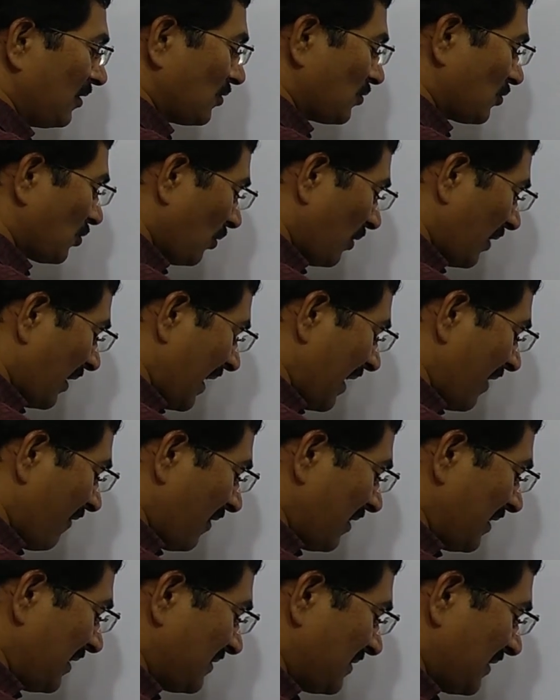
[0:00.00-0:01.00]
So
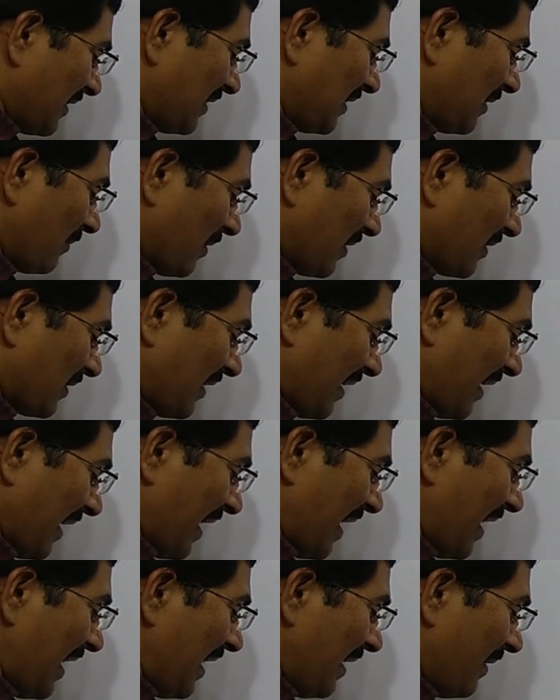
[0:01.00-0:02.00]
A1 is nothing but
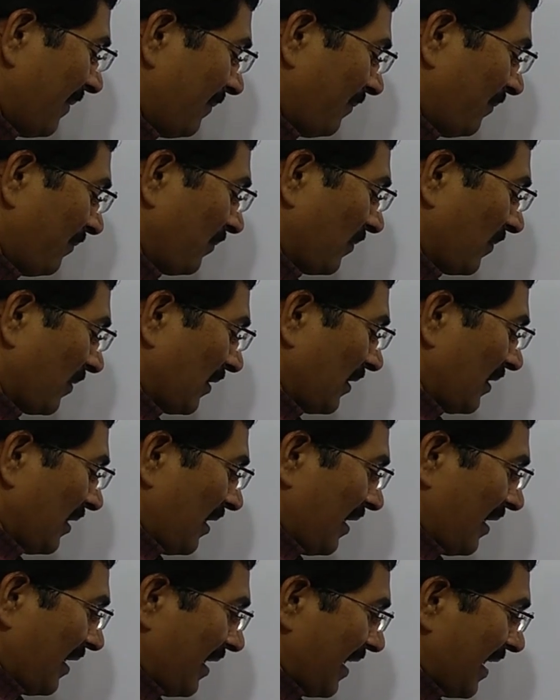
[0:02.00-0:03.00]
A,
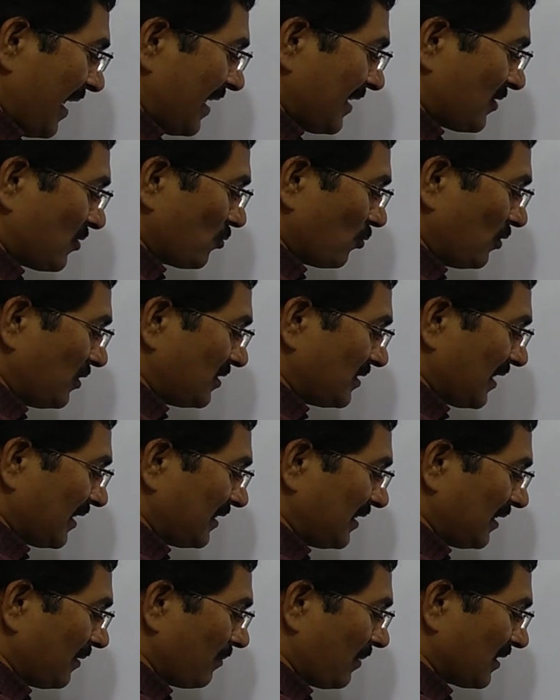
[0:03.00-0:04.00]
A2 is
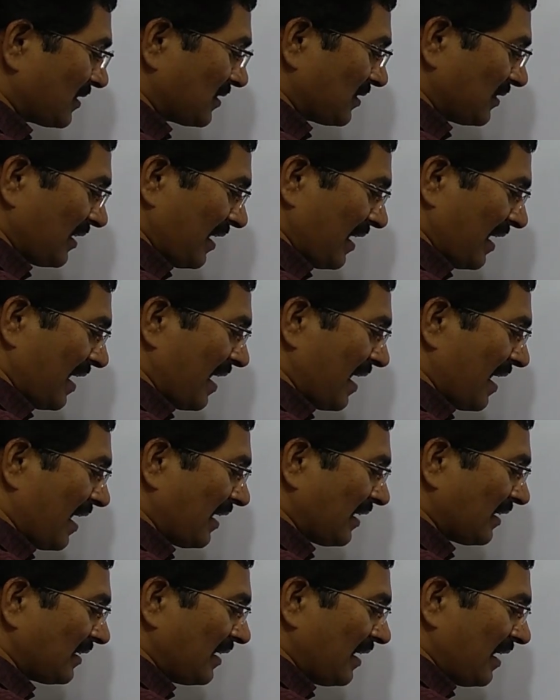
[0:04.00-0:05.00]
nothing but
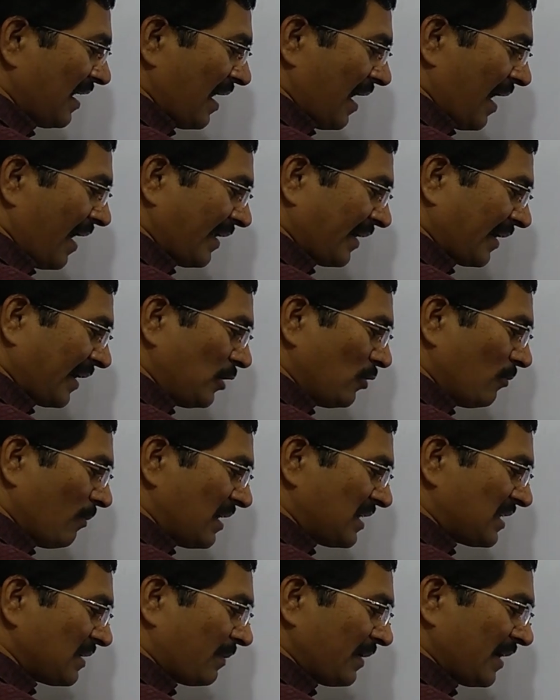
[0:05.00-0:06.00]
AR, and again you
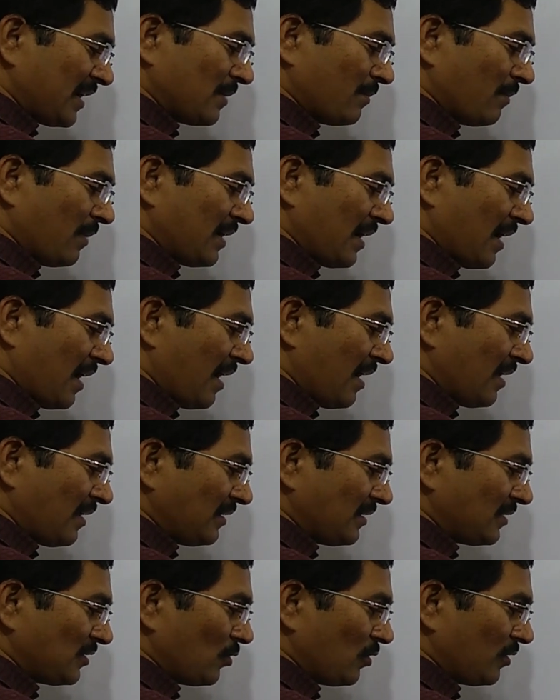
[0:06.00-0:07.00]
multiply it by
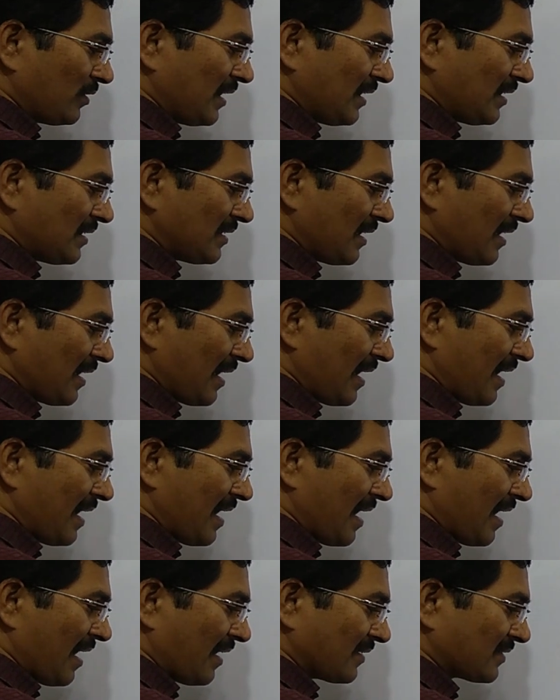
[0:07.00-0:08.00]
R, you will get
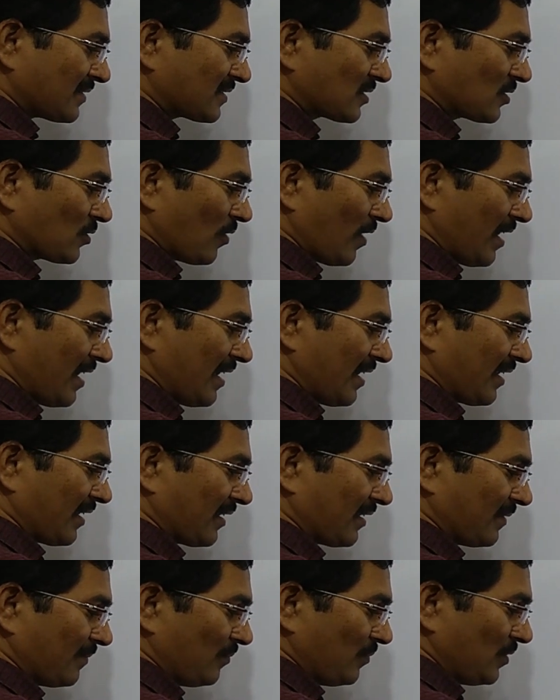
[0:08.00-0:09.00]
AR
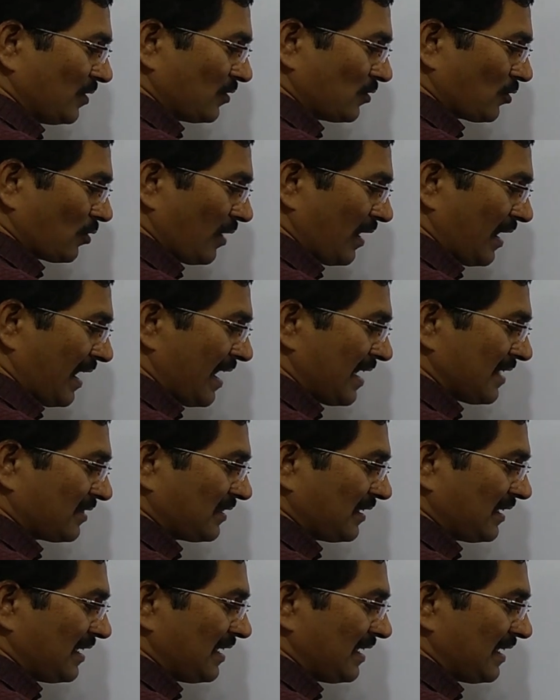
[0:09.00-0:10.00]
square. So
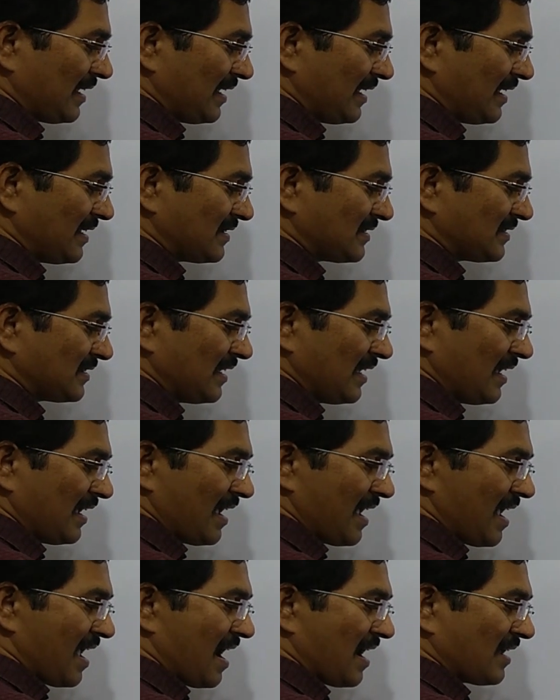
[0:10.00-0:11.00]
A3 is
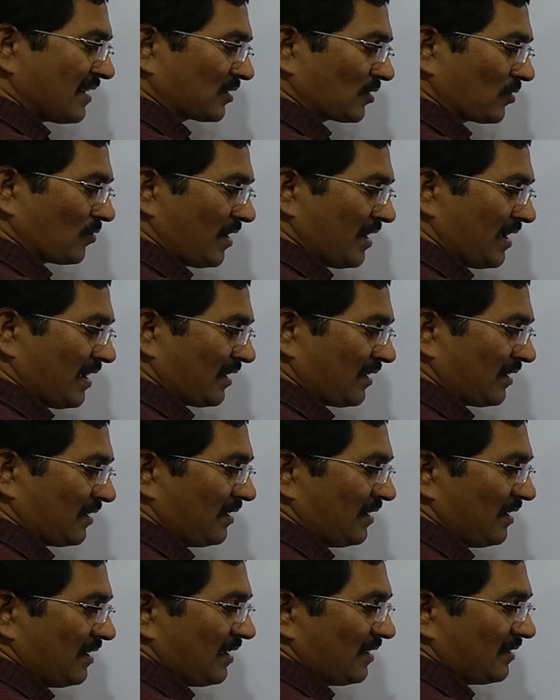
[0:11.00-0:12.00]
AR square.
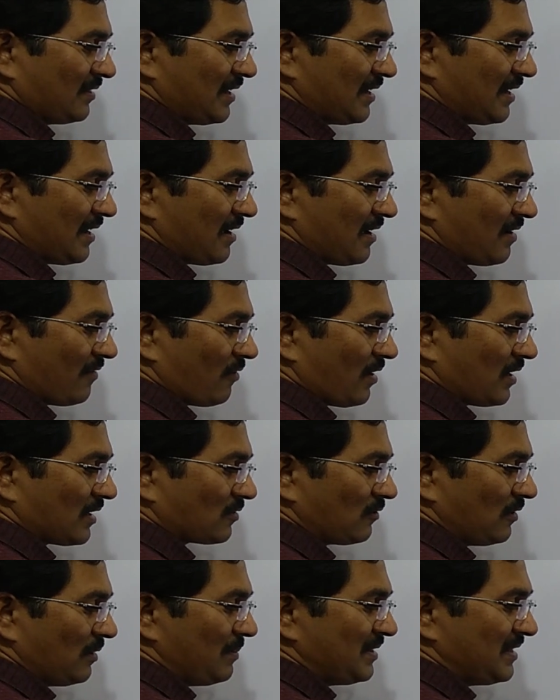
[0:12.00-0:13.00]
Then
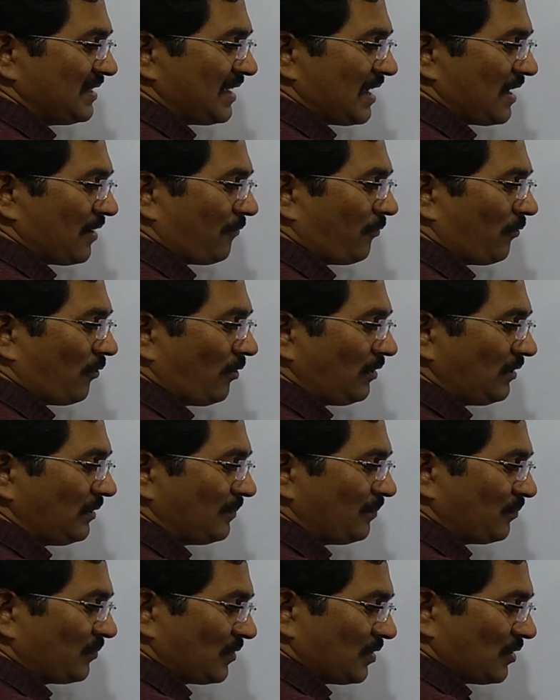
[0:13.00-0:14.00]
what will be the
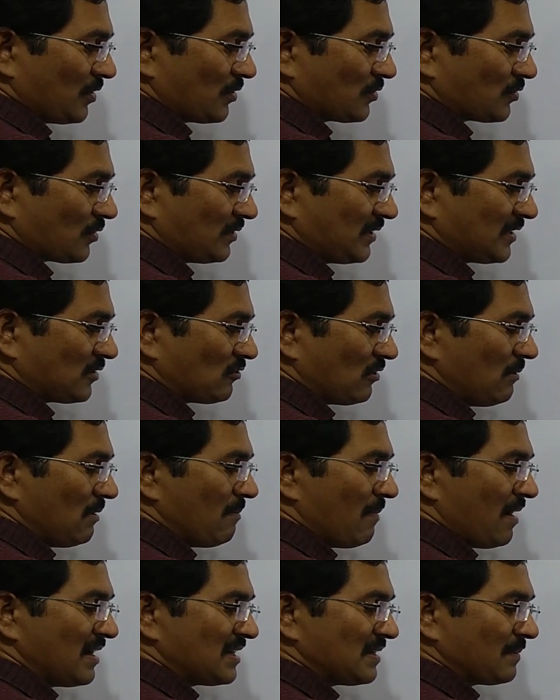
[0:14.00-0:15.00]
A4? So this will be
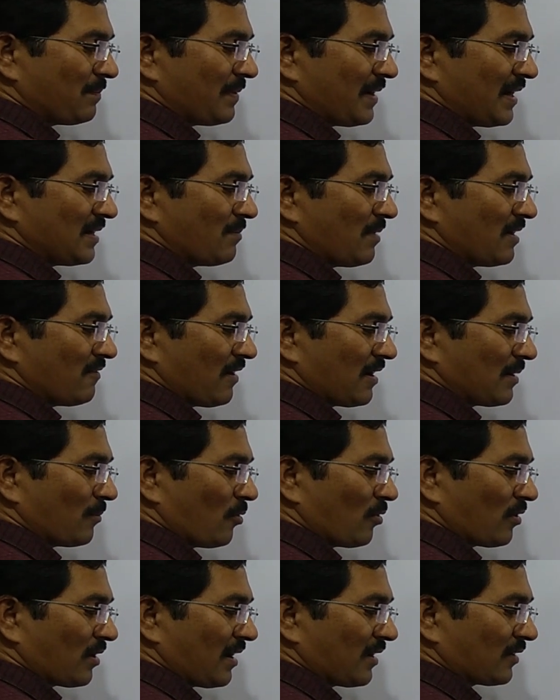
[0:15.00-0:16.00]
multiplied by one
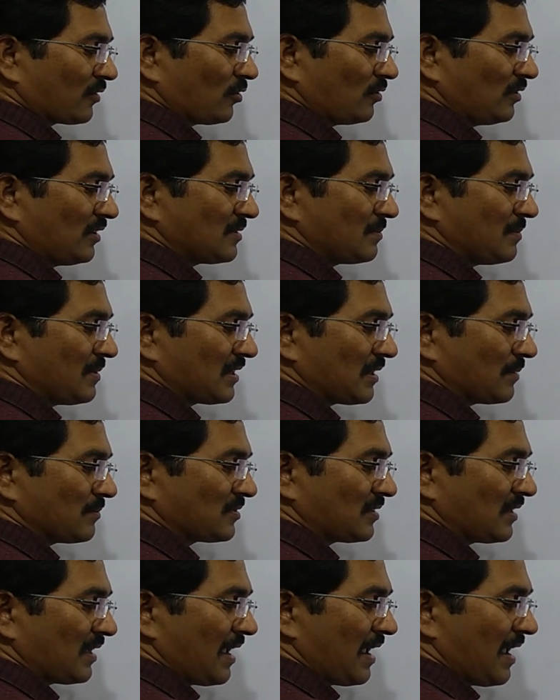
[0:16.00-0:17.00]
more R, so this
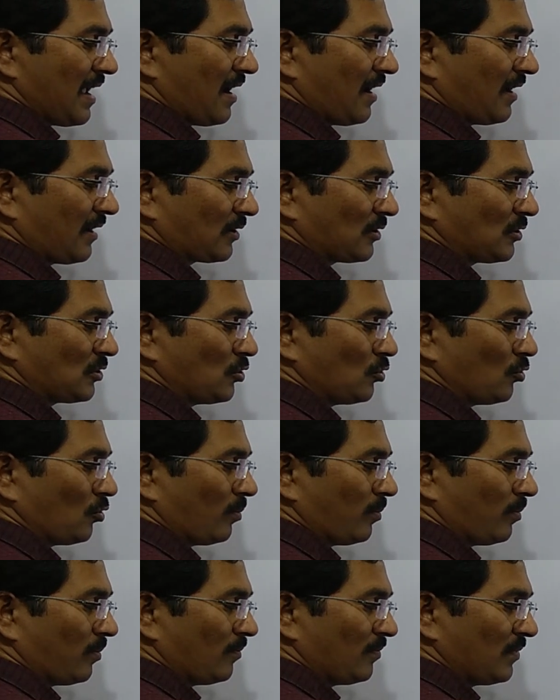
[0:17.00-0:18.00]
becomes AR
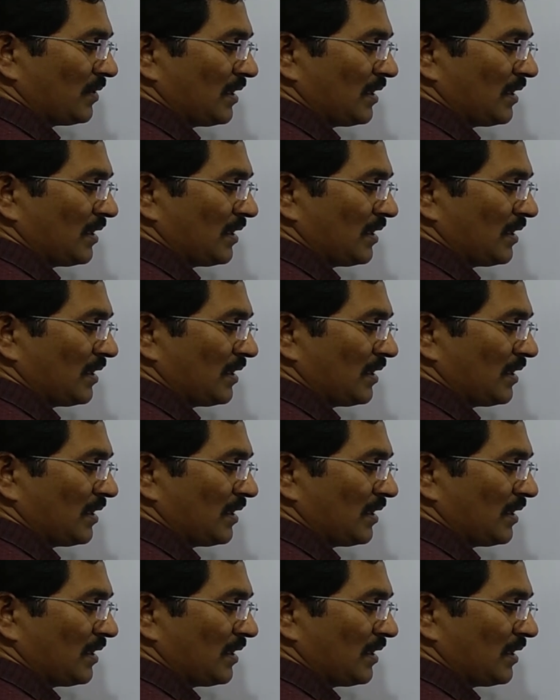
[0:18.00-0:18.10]
cube.